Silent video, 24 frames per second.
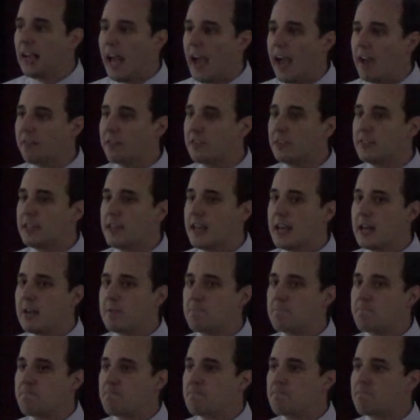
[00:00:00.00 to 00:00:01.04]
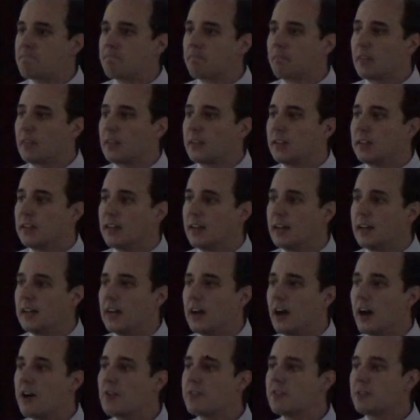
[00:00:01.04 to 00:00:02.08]
after that, uh,
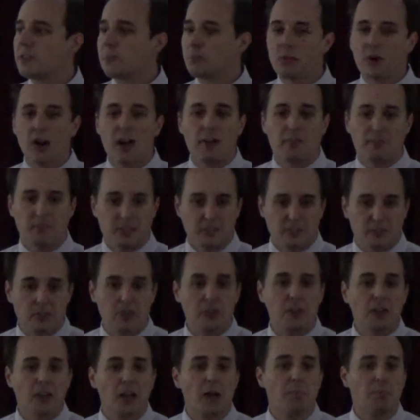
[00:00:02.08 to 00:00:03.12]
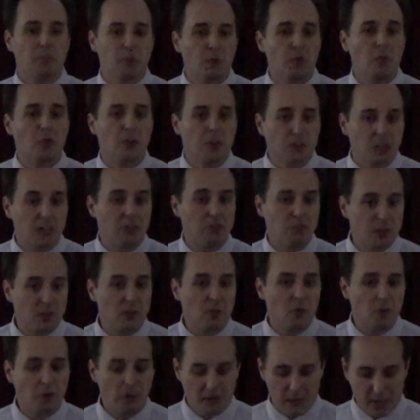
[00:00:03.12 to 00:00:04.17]
other prophets took up the work of
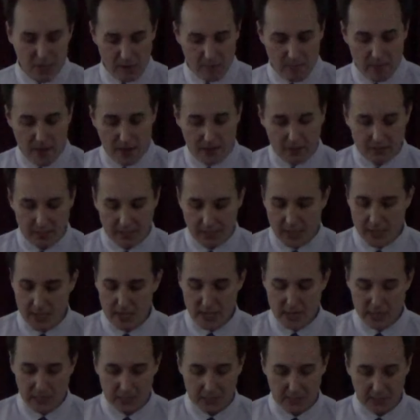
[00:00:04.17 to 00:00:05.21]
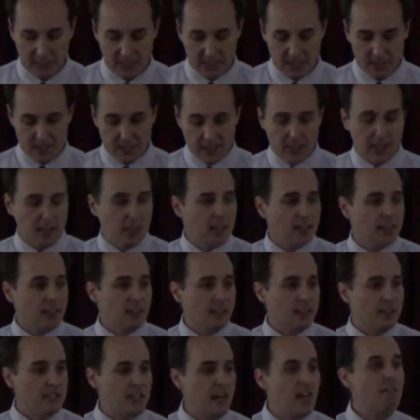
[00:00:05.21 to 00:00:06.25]
recording about the kings.
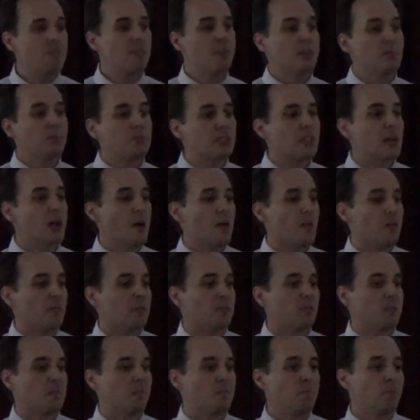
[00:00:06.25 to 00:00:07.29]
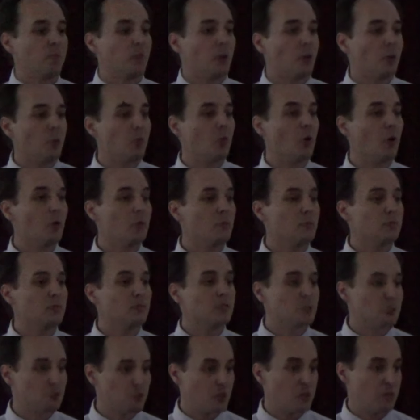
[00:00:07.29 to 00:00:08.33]
David himself wrote
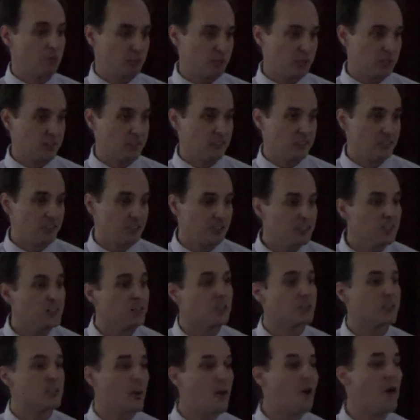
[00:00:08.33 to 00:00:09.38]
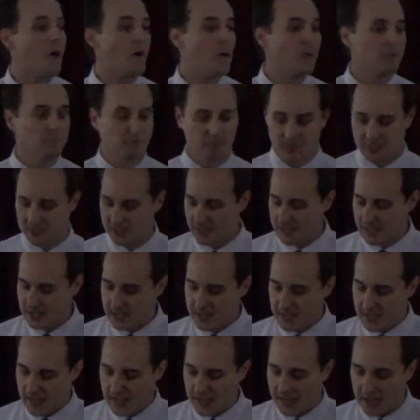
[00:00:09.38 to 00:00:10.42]
scriptures, the Psalms,
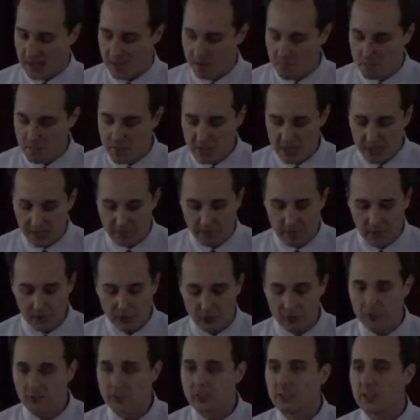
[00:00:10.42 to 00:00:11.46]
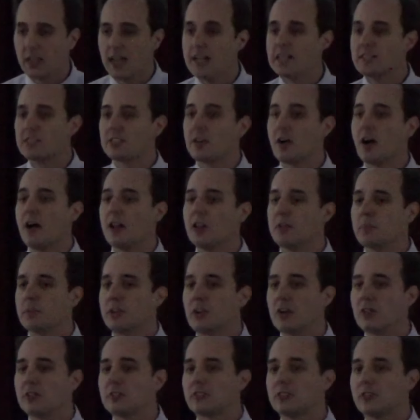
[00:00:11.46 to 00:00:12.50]
uh, many of those. And Solomon
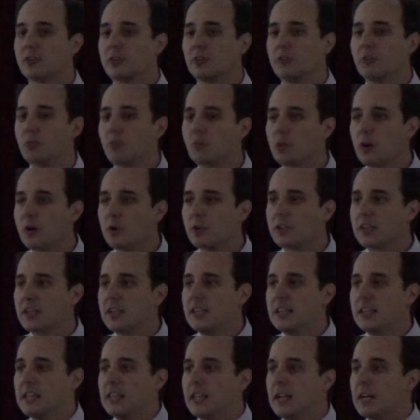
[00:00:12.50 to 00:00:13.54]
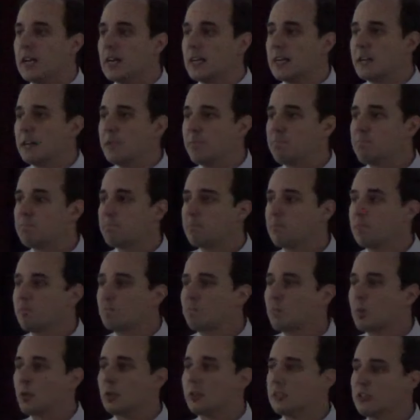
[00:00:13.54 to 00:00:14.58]
also wrote of
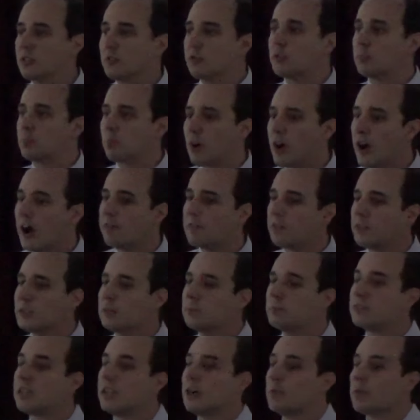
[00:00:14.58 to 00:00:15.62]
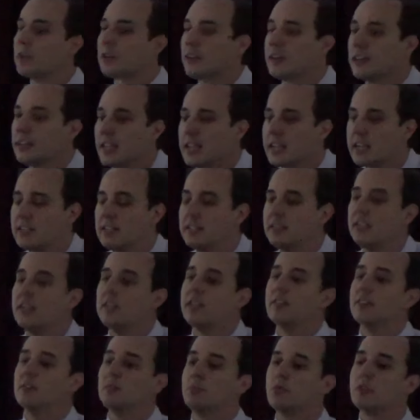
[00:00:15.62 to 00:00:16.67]
course, those proverbs that were collected
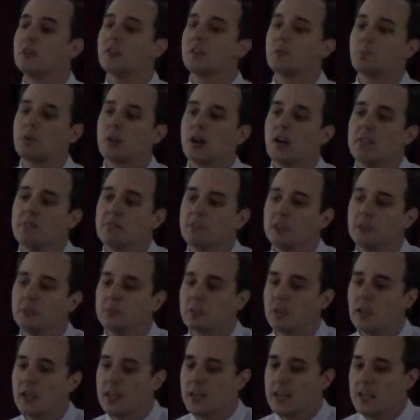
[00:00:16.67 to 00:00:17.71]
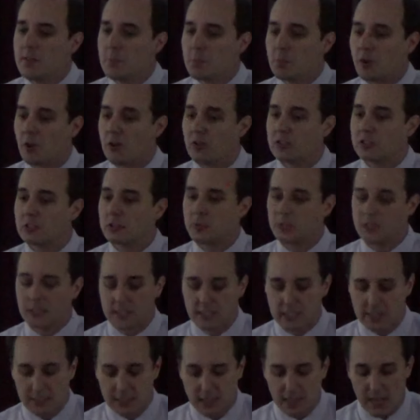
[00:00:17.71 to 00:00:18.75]
into the book of Proverbs, but also
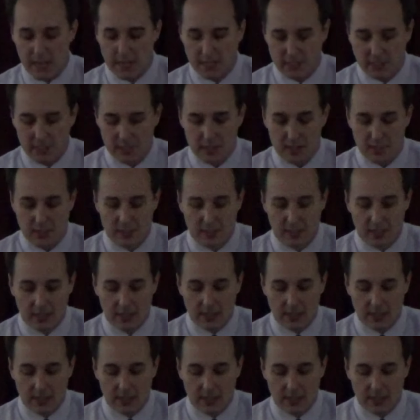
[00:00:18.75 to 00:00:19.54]
Ecclesiastes